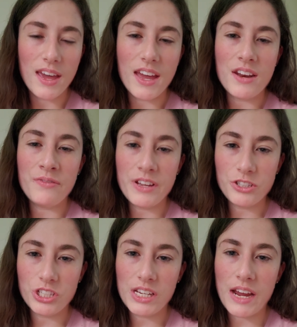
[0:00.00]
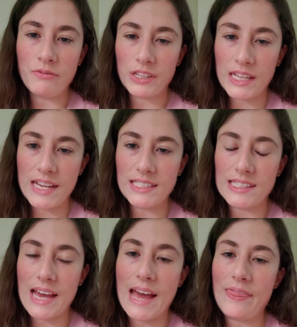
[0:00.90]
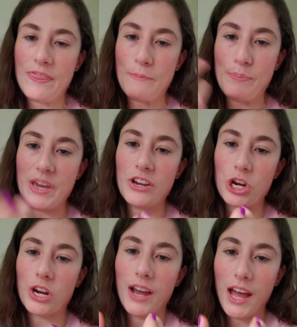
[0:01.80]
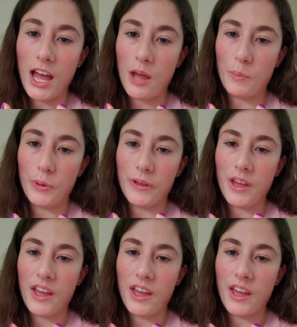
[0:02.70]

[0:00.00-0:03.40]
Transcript: And eventually I realized that the bigger cup